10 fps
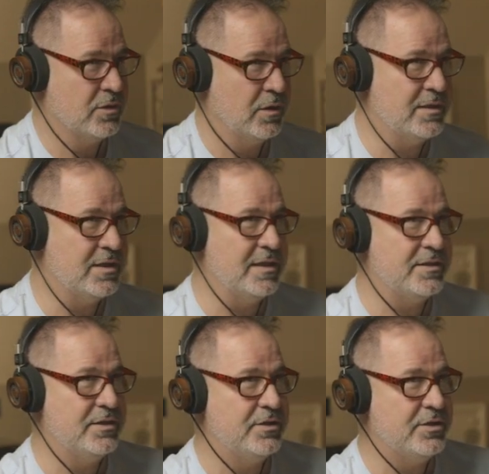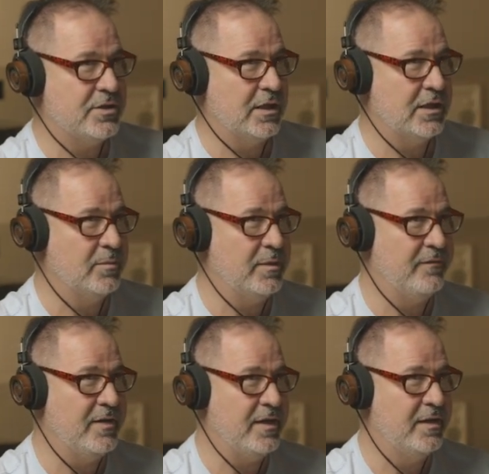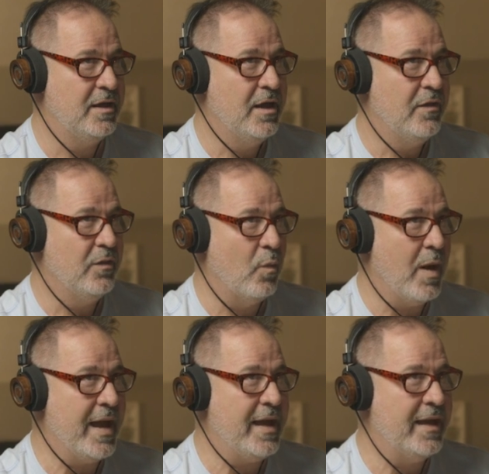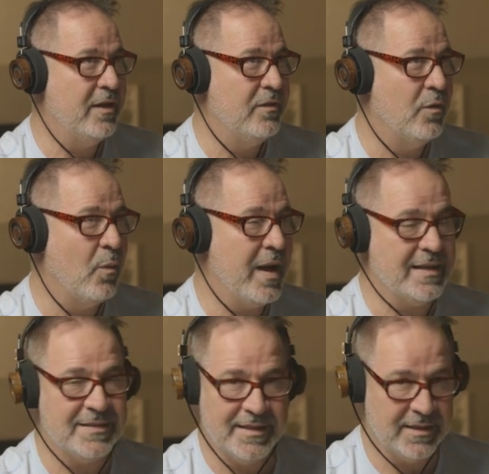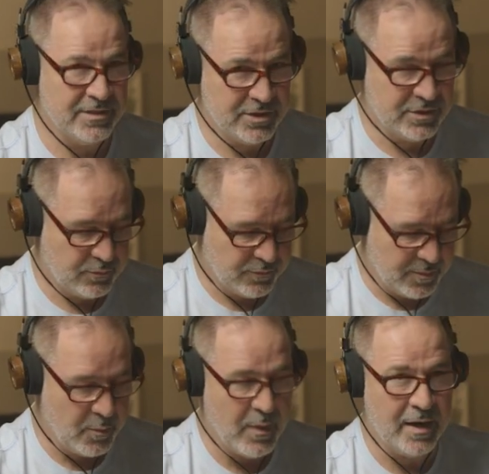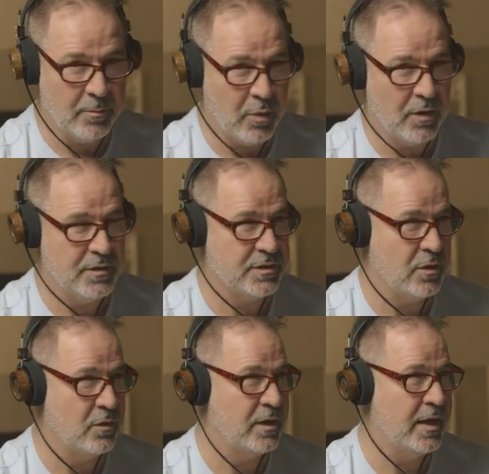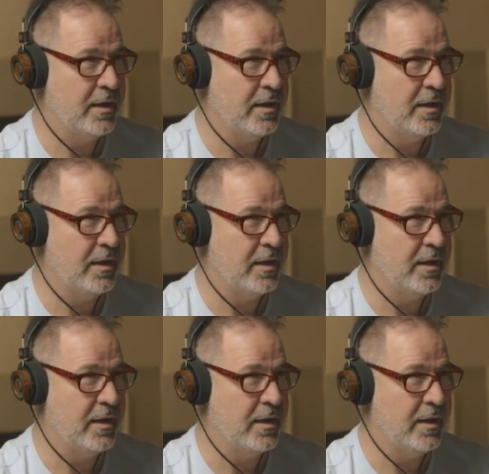So let's listen to just a little bit of it, the way it sits, just from a random part of the song. Okay.